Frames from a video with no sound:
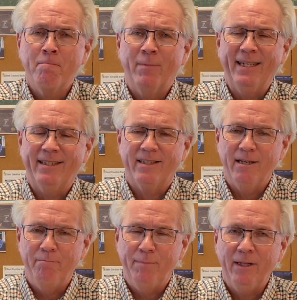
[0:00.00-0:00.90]
But it's the
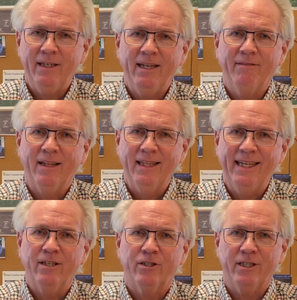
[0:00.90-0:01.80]
ability of the
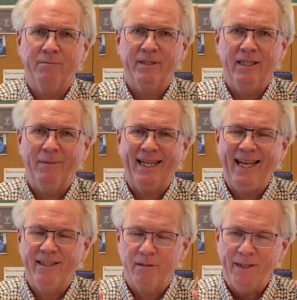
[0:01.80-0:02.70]
leadership team,
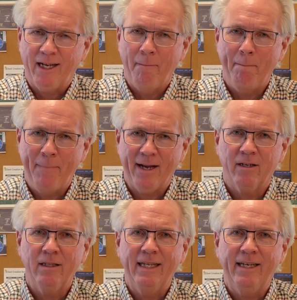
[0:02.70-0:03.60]
again, to become
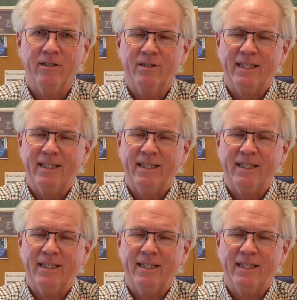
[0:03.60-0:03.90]
better leaders,